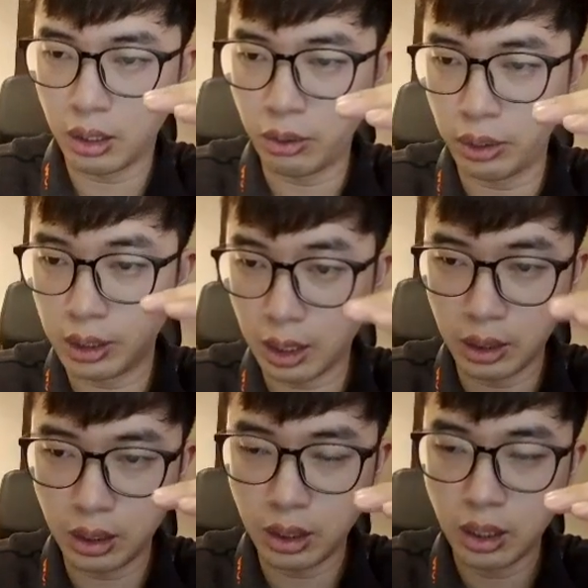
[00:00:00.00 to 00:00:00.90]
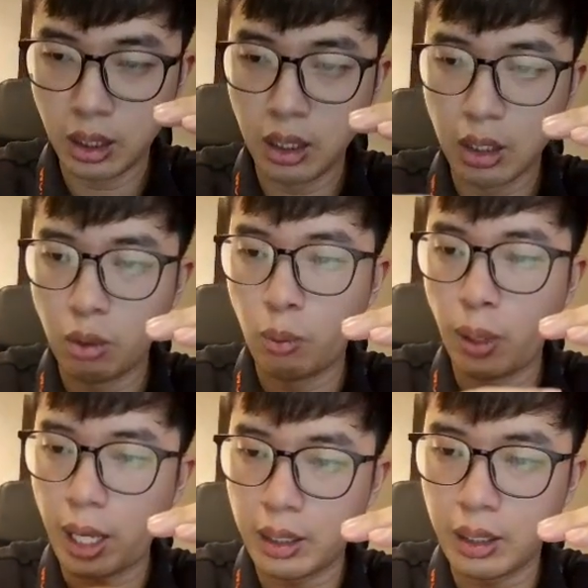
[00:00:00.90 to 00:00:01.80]
resistance,
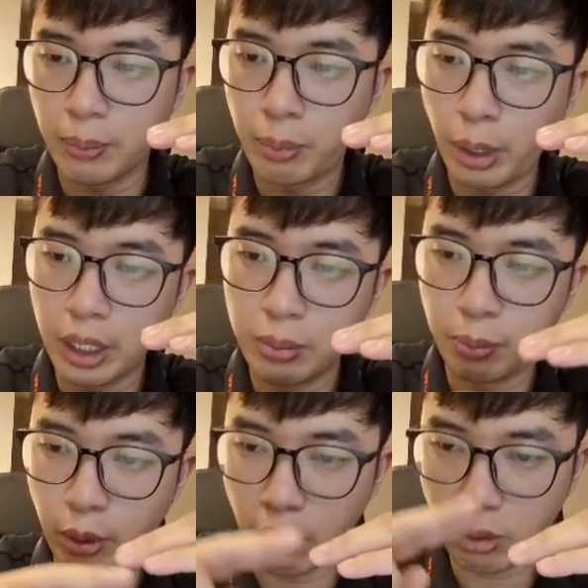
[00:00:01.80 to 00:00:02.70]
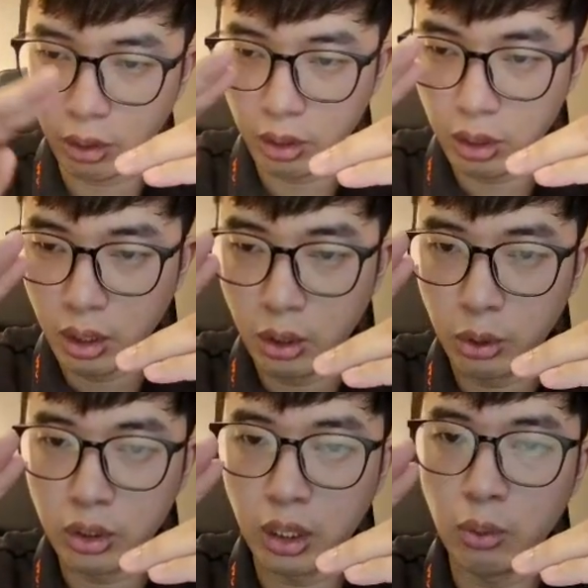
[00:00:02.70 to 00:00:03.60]
when the price broke,
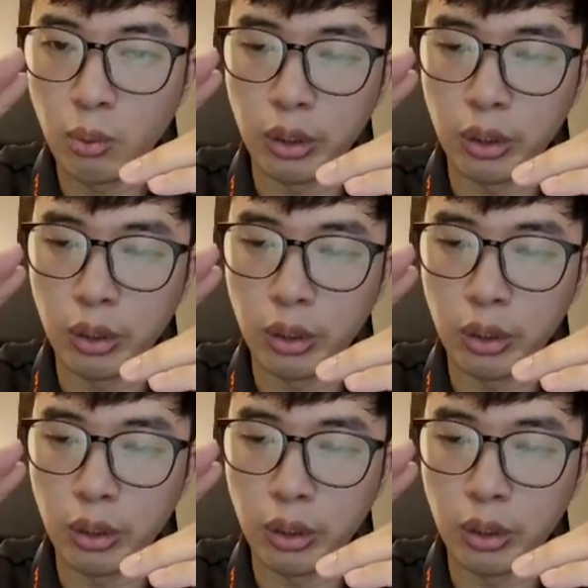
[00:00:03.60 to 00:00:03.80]
usually we